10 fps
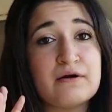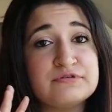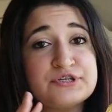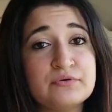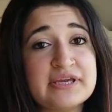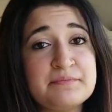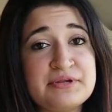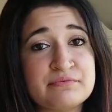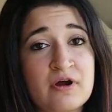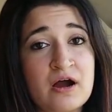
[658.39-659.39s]
Don't get me
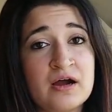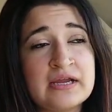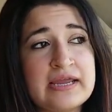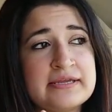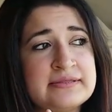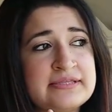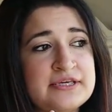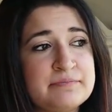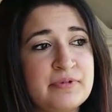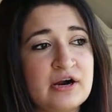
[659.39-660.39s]
wrong, in
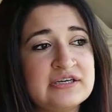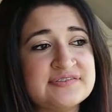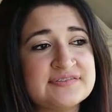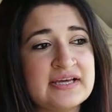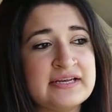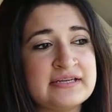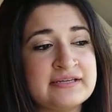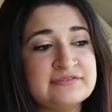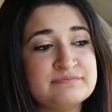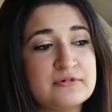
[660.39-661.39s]
the parts that it
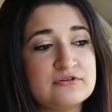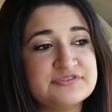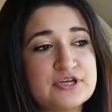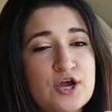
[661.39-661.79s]
is most